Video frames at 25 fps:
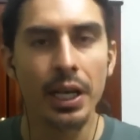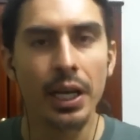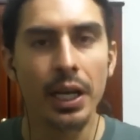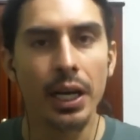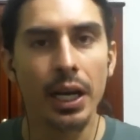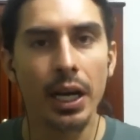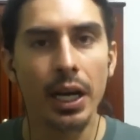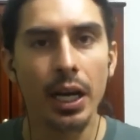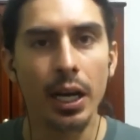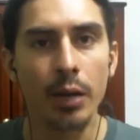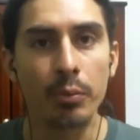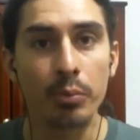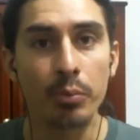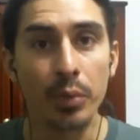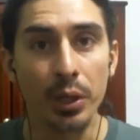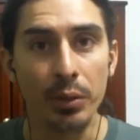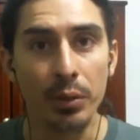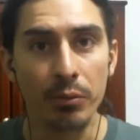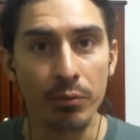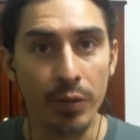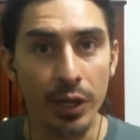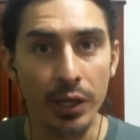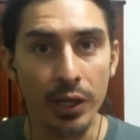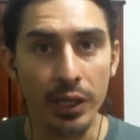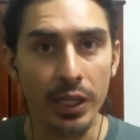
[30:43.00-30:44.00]
But
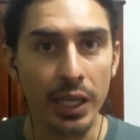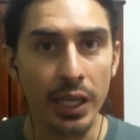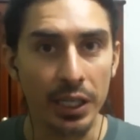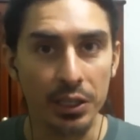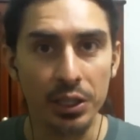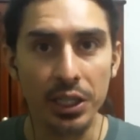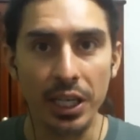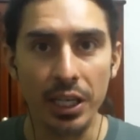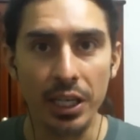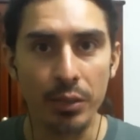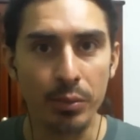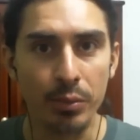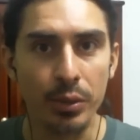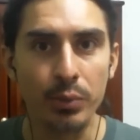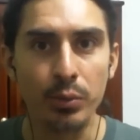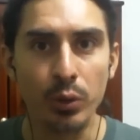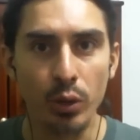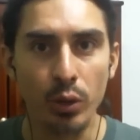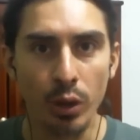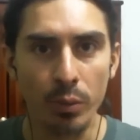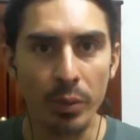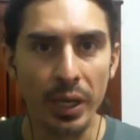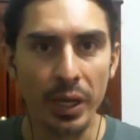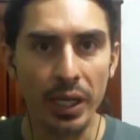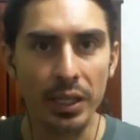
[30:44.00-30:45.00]
very educated people who
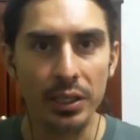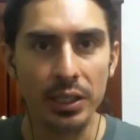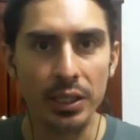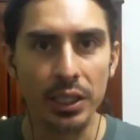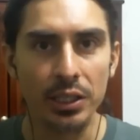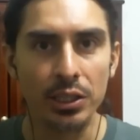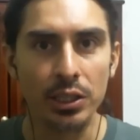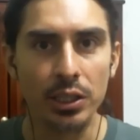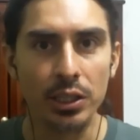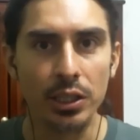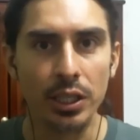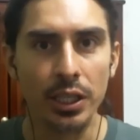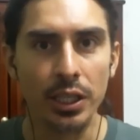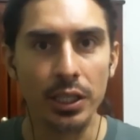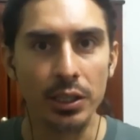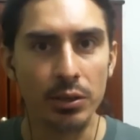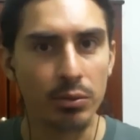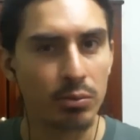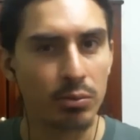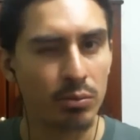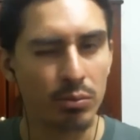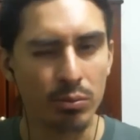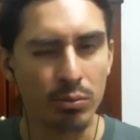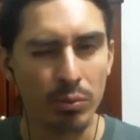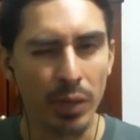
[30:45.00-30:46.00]
are paying attention and
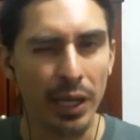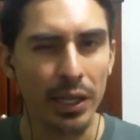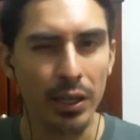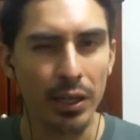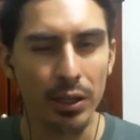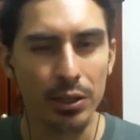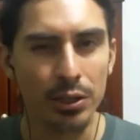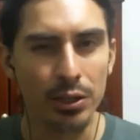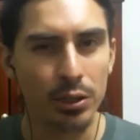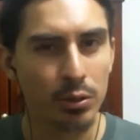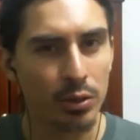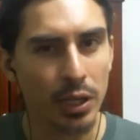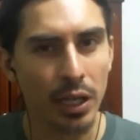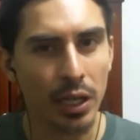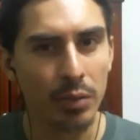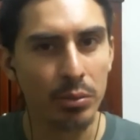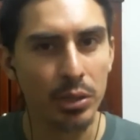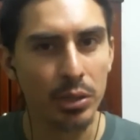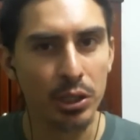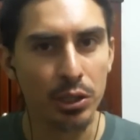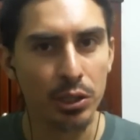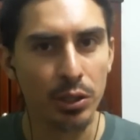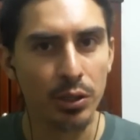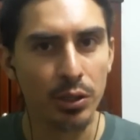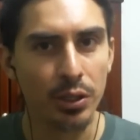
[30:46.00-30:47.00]
might also not be
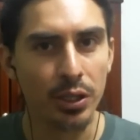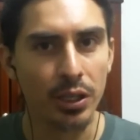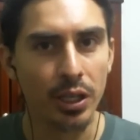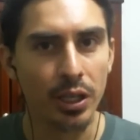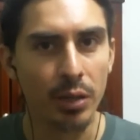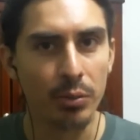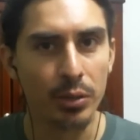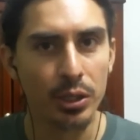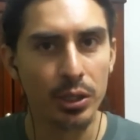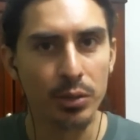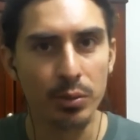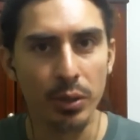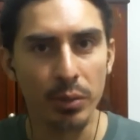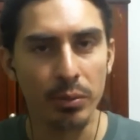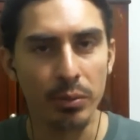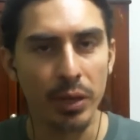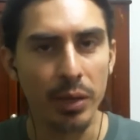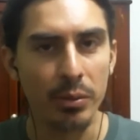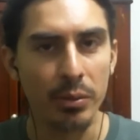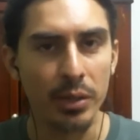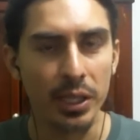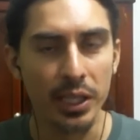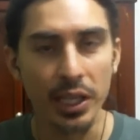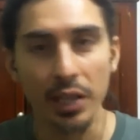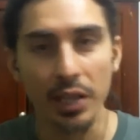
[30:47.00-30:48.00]
sure the numbers, but
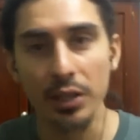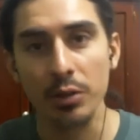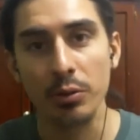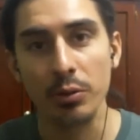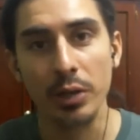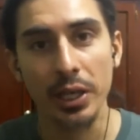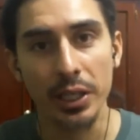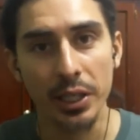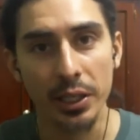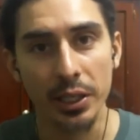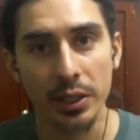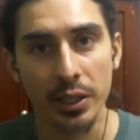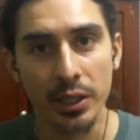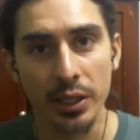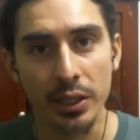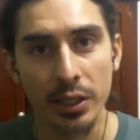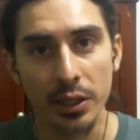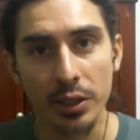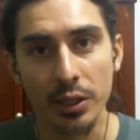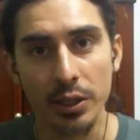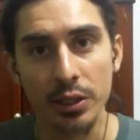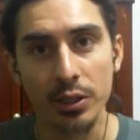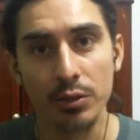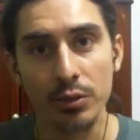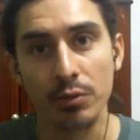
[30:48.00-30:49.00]
maybe the other way, they think that
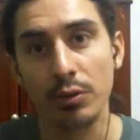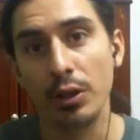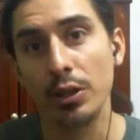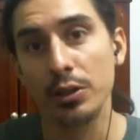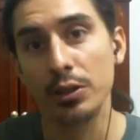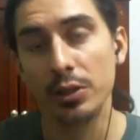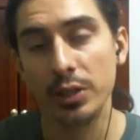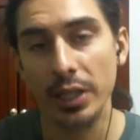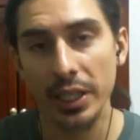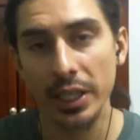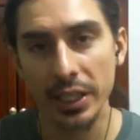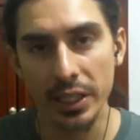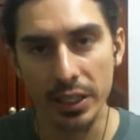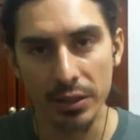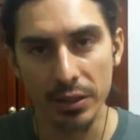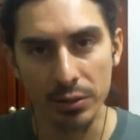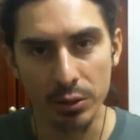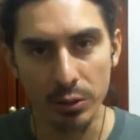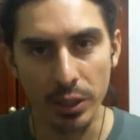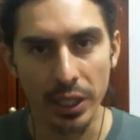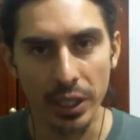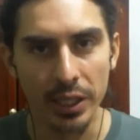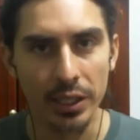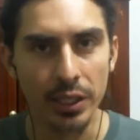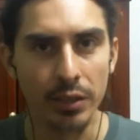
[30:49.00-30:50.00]
there's false negatives,
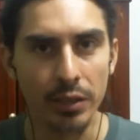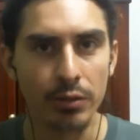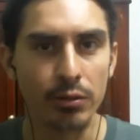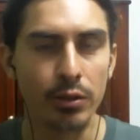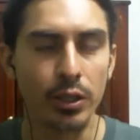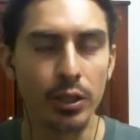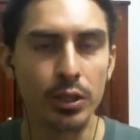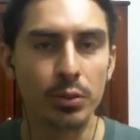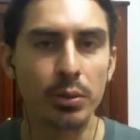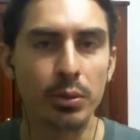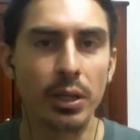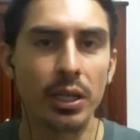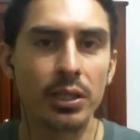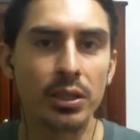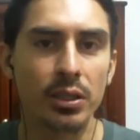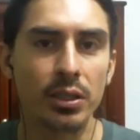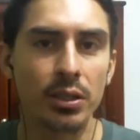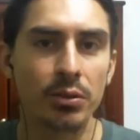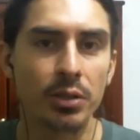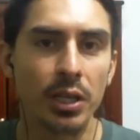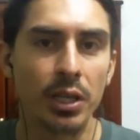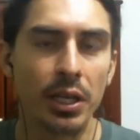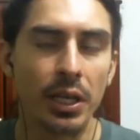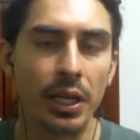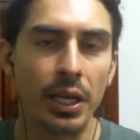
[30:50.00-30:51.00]
right? And then false
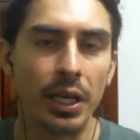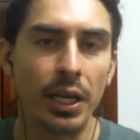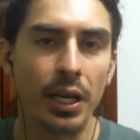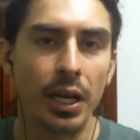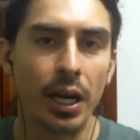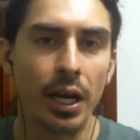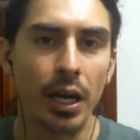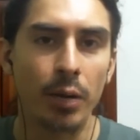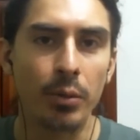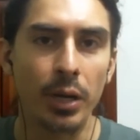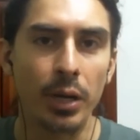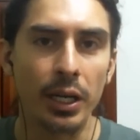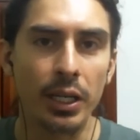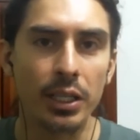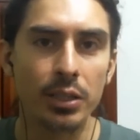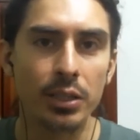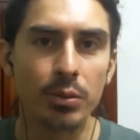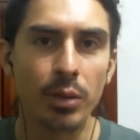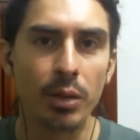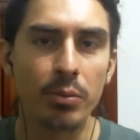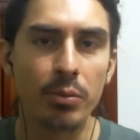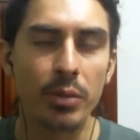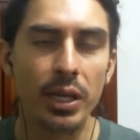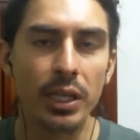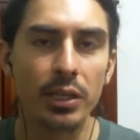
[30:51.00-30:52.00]
positives. I guess
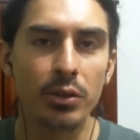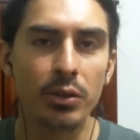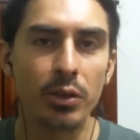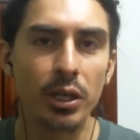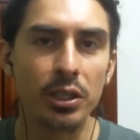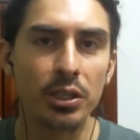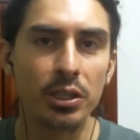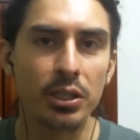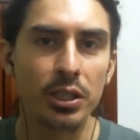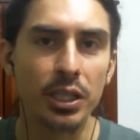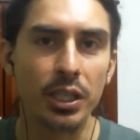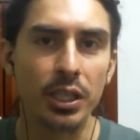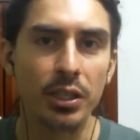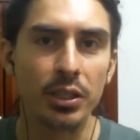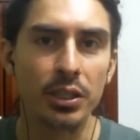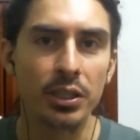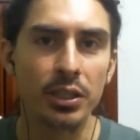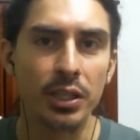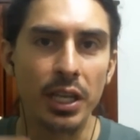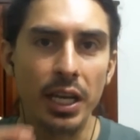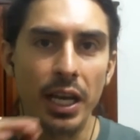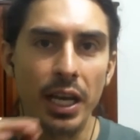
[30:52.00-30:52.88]
my main question here is,